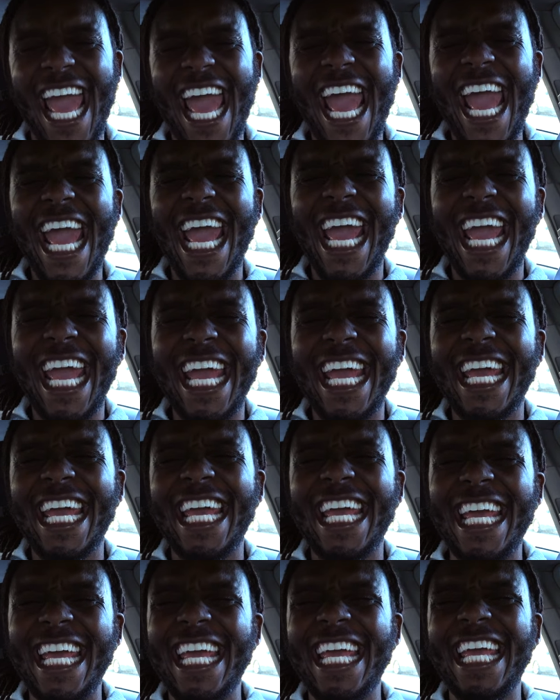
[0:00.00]

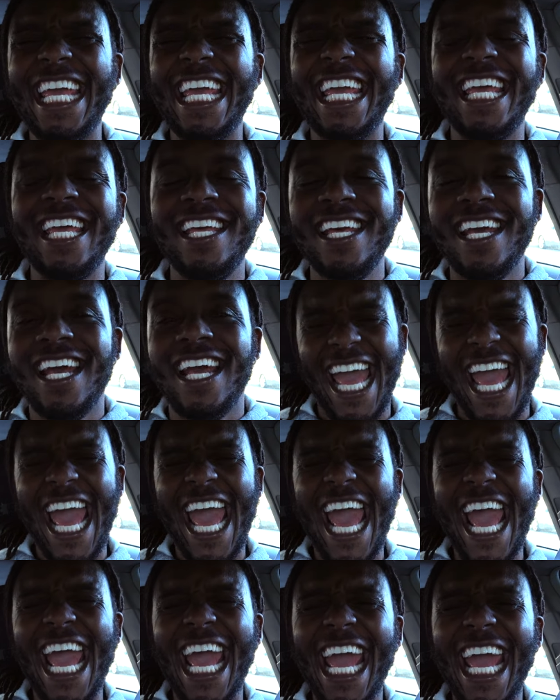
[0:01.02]
Hey!
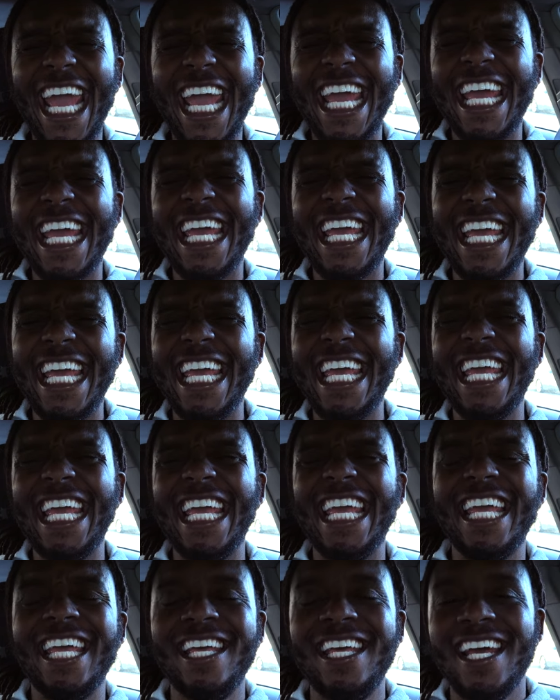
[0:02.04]

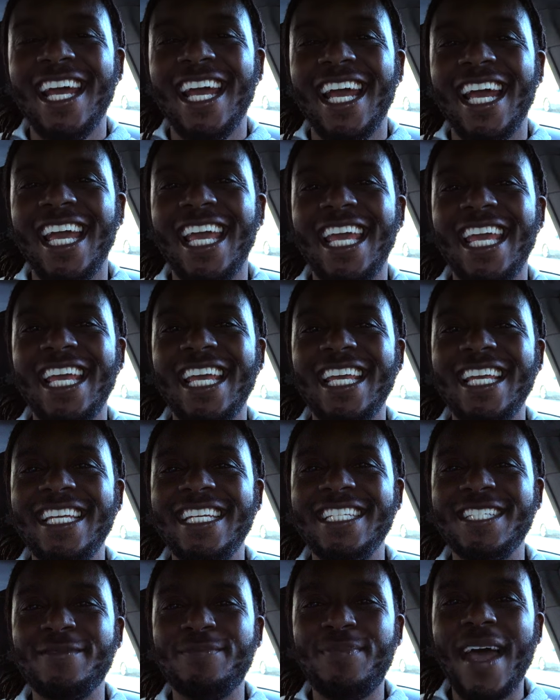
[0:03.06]
Oh!
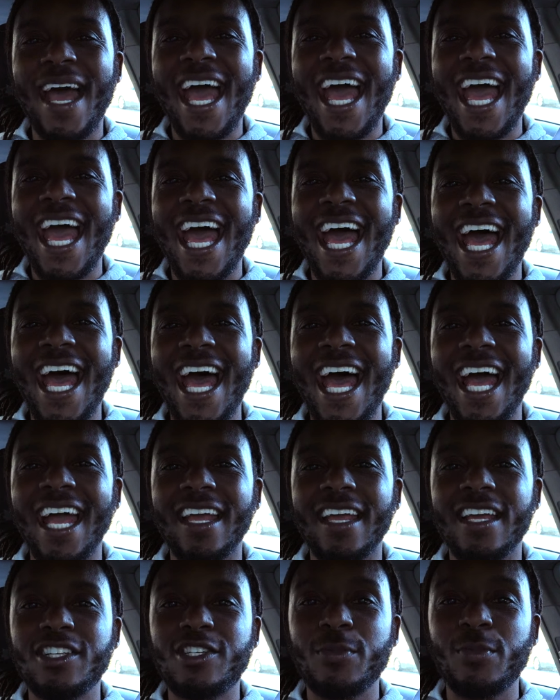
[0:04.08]
He's back.
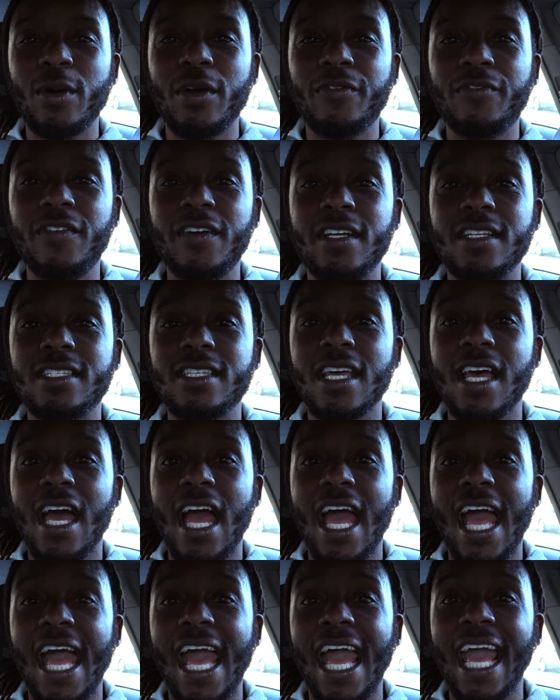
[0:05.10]
It's your boy Foots.
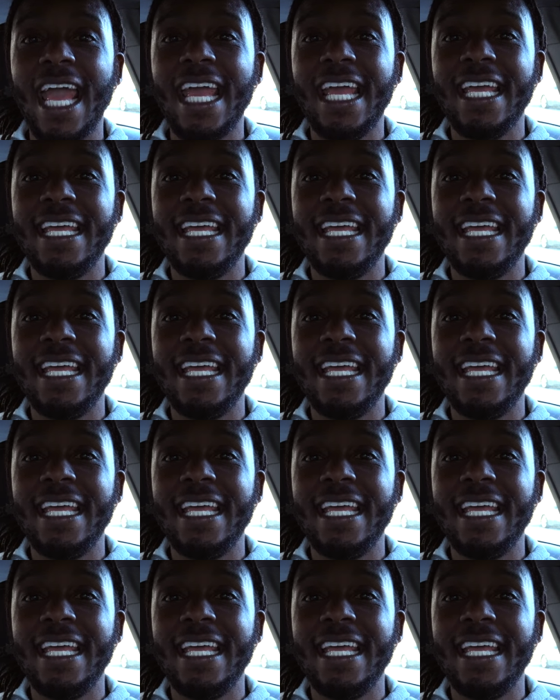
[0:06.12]
Hey.